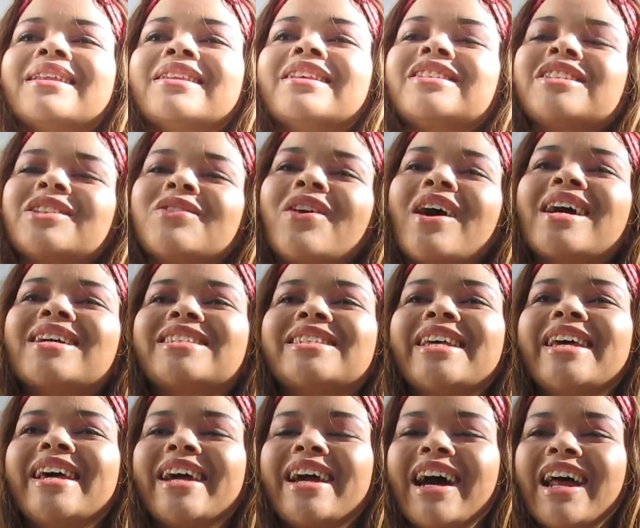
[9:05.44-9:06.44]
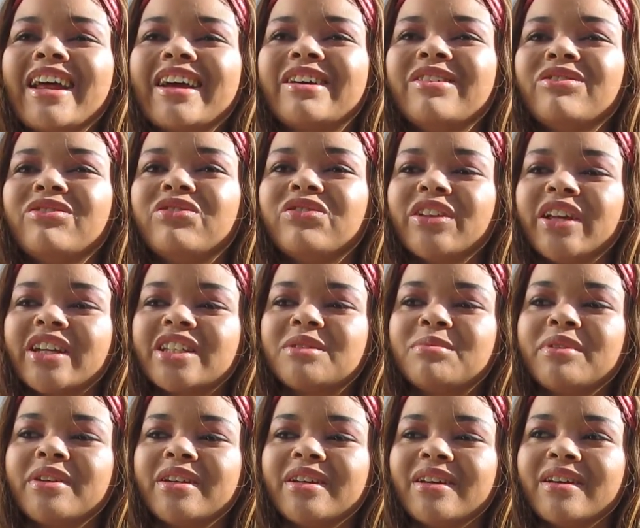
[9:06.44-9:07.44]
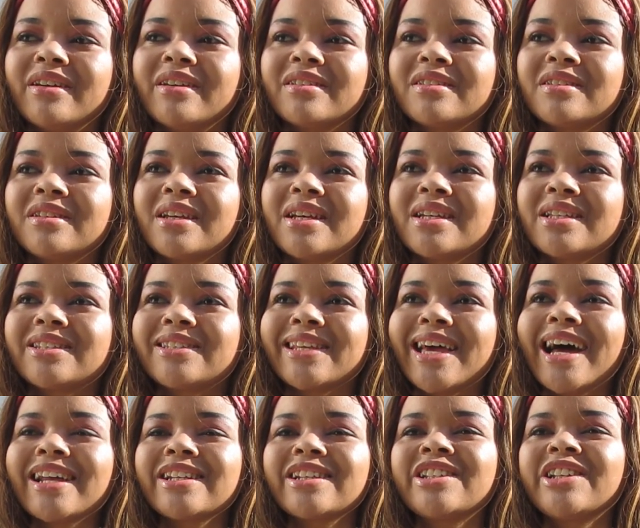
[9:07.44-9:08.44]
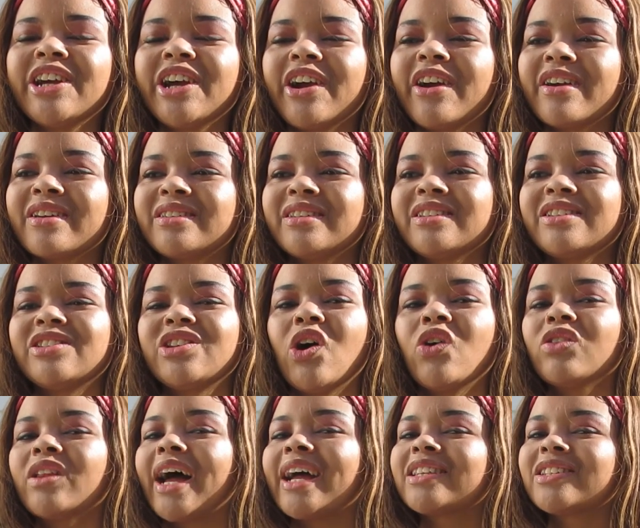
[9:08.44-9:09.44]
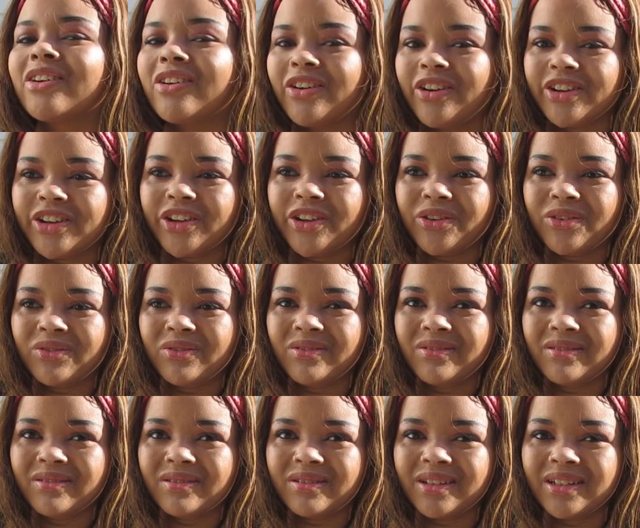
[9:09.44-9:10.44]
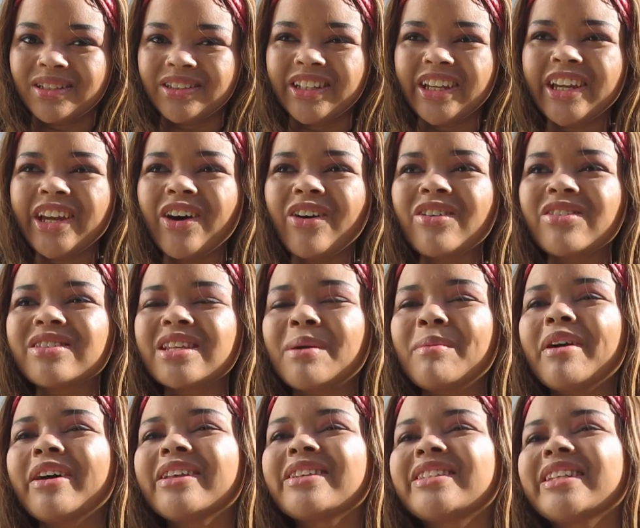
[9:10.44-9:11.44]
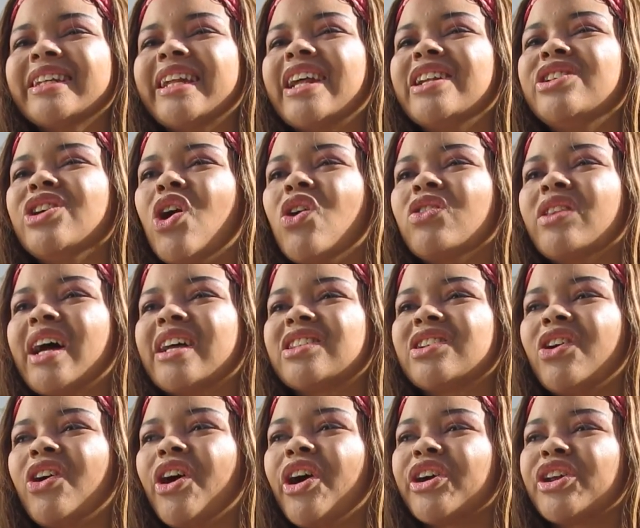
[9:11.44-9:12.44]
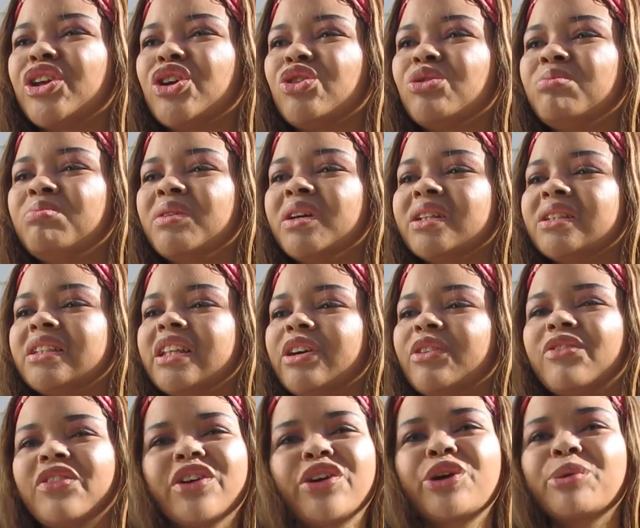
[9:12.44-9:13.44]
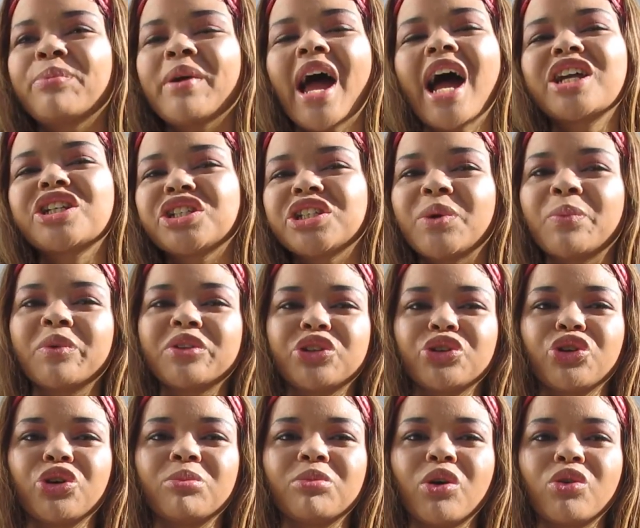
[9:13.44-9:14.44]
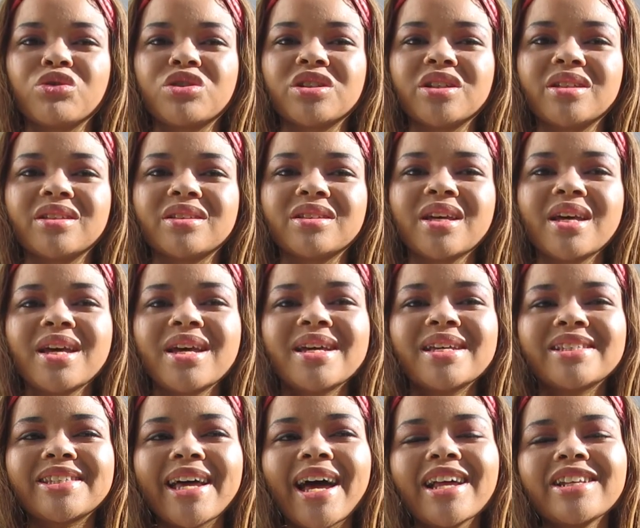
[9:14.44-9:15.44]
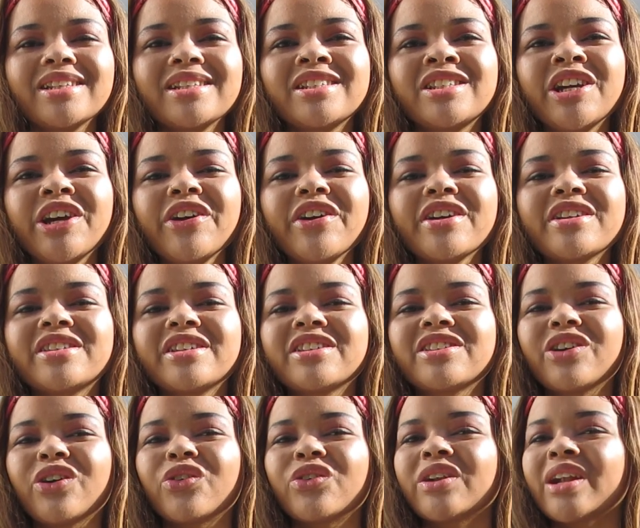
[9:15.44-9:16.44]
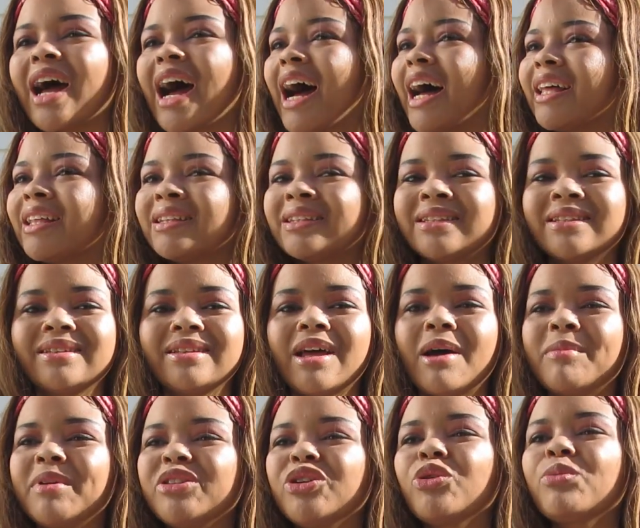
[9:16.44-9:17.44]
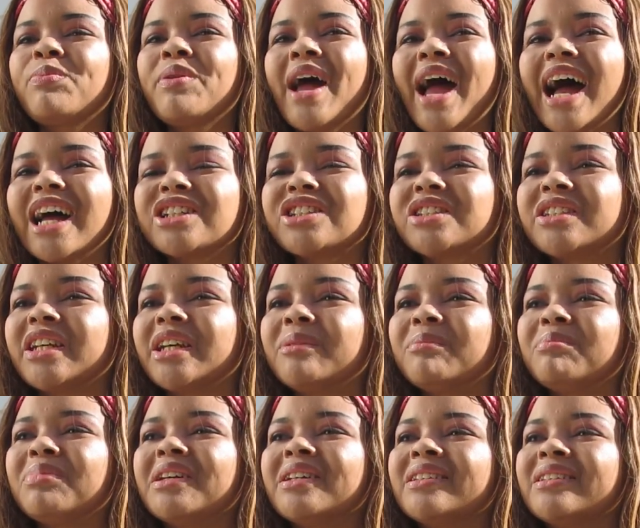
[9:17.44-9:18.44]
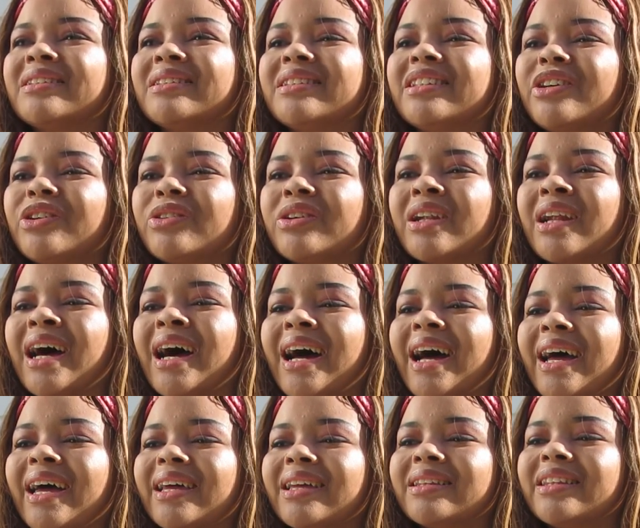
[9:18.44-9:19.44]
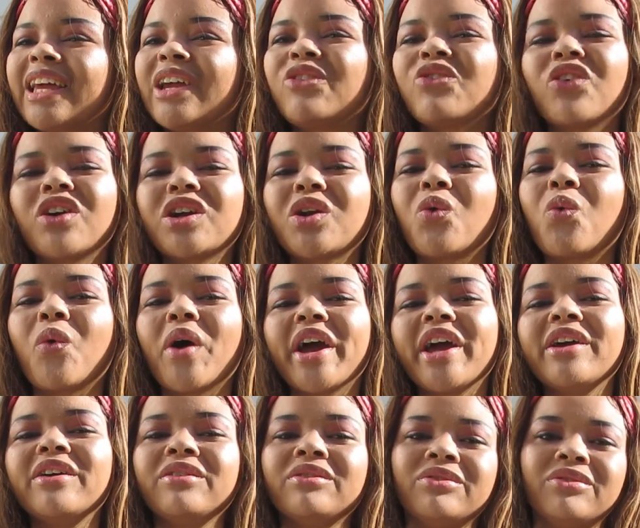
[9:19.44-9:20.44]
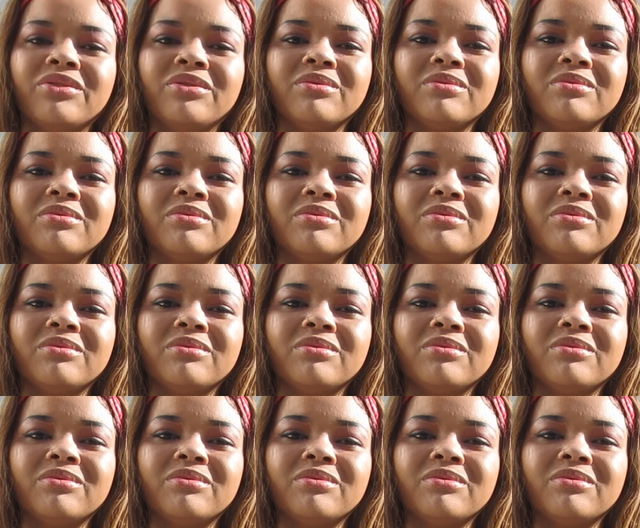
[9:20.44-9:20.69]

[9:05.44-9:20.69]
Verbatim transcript: this is why I say it kind of conflicts because Sagittarius is don't like to argue Leos, I'm not gonna say they don't like to argue, but they're very passionate with their emotions. Sagittarius are not I mean, they're passionate, but they're not, they run away